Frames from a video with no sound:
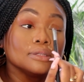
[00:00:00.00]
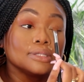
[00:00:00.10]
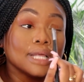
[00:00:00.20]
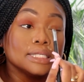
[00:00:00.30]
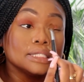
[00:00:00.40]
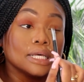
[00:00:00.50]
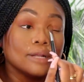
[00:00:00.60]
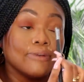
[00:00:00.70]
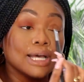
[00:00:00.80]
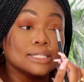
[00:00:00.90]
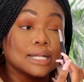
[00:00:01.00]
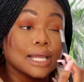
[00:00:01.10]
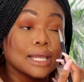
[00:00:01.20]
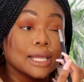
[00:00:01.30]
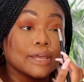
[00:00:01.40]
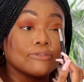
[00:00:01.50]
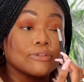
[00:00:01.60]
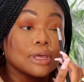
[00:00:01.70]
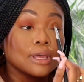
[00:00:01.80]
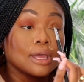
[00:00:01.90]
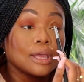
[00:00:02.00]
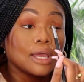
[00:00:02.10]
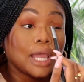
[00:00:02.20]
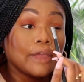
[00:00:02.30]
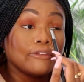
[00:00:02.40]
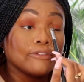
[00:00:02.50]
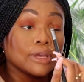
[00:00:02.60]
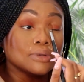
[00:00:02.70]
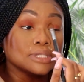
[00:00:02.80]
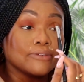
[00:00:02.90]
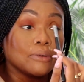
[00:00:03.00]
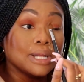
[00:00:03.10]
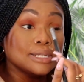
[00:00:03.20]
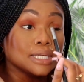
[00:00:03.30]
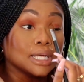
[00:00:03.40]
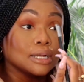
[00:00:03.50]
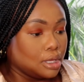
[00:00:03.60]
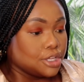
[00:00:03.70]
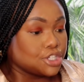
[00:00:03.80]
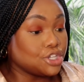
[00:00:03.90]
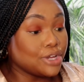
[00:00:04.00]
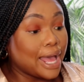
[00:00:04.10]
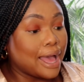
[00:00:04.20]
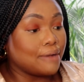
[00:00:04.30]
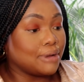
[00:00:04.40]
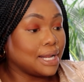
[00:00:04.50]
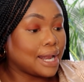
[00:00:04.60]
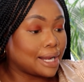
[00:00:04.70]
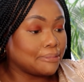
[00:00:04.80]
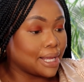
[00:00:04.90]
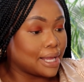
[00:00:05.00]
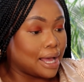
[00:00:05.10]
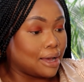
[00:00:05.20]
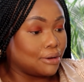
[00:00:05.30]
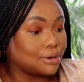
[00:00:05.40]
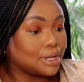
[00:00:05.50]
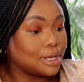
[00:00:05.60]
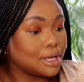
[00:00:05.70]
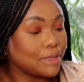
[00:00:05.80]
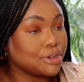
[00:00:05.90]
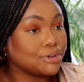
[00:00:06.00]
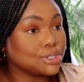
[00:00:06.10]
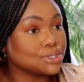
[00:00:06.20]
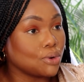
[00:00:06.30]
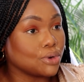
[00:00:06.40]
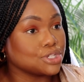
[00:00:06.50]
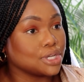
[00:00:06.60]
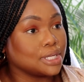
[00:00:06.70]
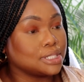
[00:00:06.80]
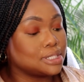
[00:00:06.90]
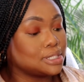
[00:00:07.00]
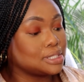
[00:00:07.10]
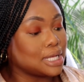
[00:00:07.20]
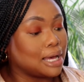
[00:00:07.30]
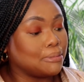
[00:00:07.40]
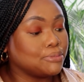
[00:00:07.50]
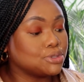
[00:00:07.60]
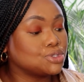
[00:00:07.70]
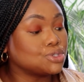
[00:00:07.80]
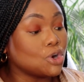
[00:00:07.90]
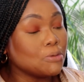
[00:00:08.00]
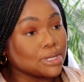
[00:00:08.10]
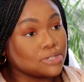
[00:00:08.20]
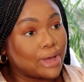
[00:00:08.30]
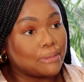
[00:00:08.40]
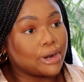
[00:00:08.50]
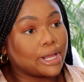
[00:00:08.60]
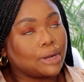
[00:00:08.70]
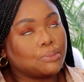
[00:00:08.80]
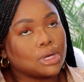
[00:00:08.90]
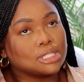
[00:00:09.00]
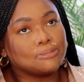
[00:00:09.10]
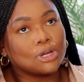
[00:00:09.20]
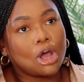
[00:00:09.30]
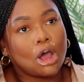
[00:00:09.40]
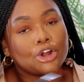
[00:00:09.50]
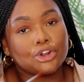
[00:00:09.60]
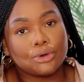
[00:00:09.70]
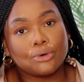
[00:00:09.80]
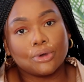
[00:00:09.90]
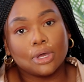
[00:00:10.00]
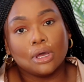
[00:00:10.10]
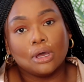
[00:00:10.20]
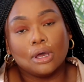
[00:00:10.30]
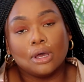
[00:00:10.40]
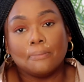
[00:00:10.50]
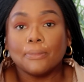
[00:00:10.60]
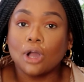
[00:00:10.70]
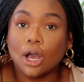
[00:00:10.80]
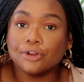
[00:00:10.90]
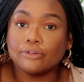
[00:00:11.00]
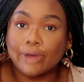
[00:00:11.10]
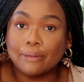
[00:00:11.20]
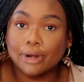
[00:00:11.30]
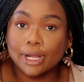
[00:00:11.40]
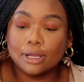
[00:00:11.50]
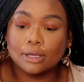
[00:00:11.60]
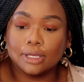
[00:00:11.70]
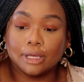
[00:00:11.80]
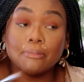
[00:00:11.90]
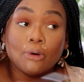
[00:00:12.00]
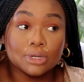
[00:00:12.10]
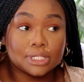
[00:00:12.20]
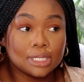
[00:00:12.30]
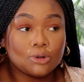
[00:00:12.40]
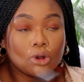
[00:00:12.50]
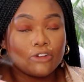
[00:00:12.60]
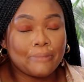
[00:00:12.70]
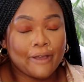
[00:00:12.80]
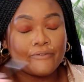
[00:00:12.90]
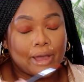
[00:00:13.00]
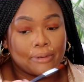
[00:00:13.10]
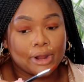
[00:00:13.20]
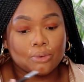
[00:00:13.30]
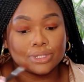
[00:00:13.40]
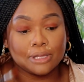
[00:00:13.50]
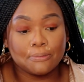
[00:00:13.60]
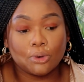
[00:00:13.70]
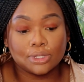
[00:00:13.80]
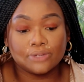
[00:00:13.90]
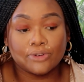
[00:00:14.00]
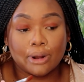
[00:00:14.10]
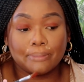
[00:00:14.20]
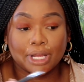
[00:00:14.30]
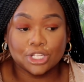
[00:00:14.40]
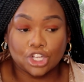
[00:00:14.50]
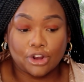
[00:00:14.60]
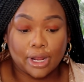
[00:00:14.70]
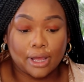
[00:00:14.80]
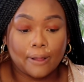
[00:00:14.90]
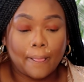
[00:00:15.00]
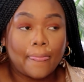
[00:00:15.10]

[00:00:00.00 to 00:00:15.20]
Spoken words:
that's the advice that I can give, if it was ever wanted. So yeah, I really like my gown. I think it is gorgeous. So much fabric. It was Mikado fabric, imported. All of my fabric was imported from Nigeria.